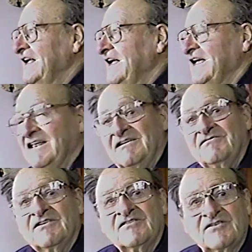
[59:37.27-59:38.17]
And I
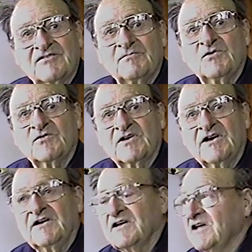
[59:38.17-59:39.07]
followed the smoke there,
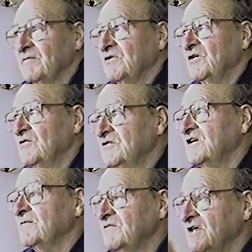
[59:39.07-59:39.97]
and I kept going,
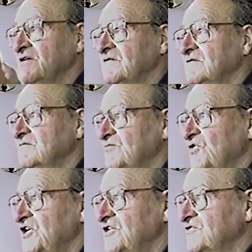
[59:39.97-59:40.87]
kept that
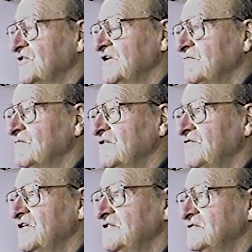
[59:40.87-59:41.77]
breeze right in my
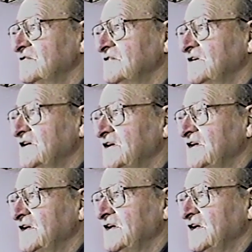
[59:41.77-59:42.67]
face.
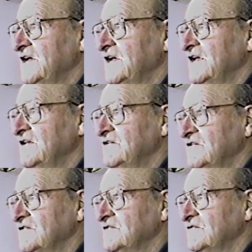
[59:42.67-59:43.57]
And
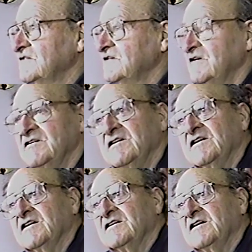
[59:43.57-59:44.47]
just as it got
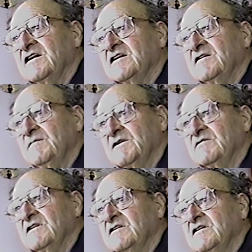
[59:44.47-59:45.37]
dark, I come out
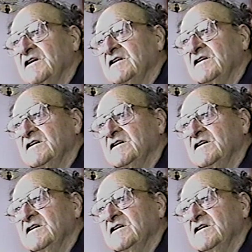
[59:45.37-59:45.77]
to the lake.